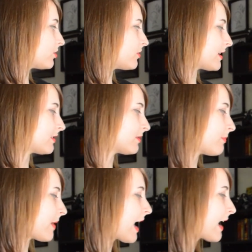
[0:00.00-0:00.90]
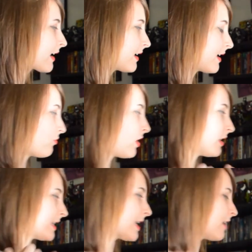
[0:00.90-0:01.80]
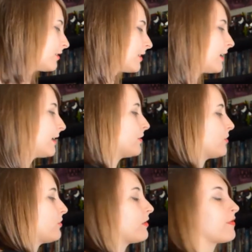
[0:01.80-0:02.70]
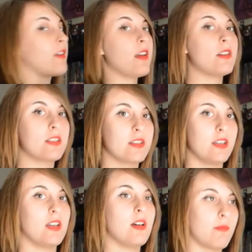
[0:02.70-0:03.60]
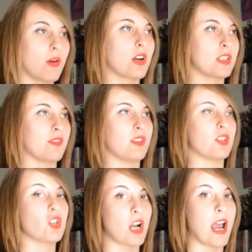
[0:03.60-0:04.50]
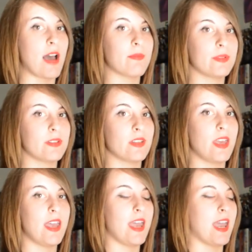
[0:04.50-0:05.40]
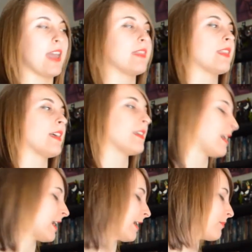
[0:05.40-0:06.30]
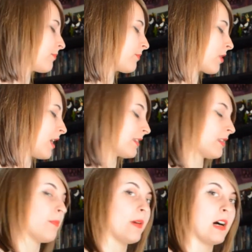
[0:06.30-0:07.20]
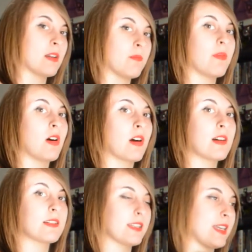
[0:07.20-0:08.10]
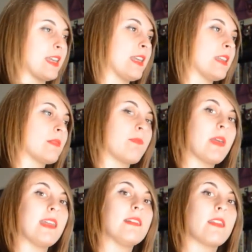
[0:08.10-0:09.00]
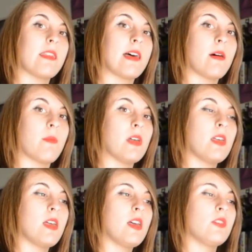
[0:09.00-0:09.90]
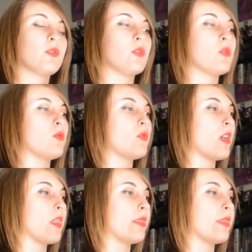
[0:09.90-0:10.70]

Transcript: to his back while he held on to the front parts of the straps, and then I brought the bottom part and pinned them to